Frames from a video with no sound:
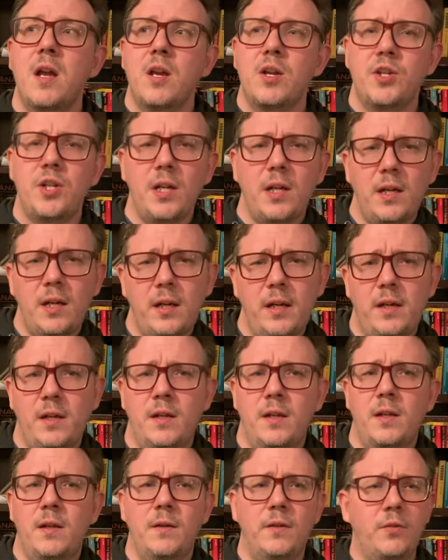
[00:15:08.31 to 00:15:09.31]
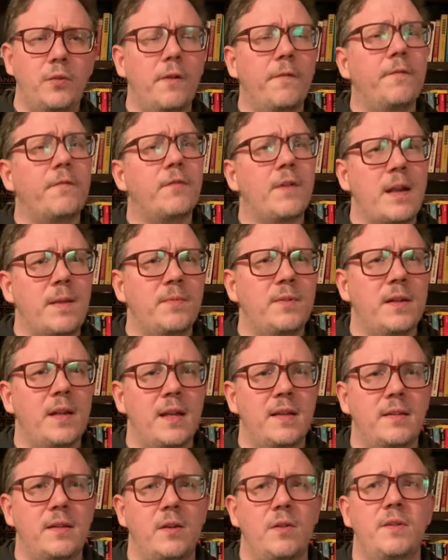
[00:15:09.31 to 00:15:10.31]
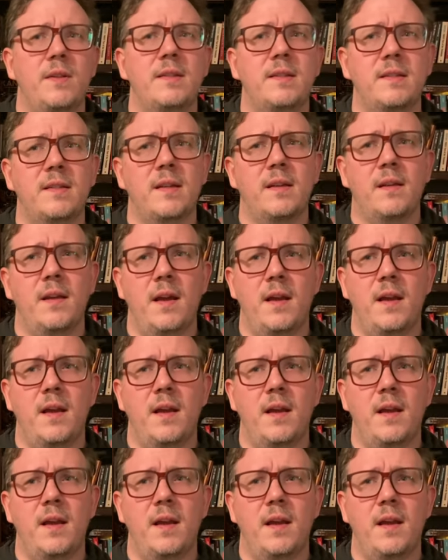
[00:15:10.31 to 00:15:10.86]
she sort of frames it as, you know, this is a,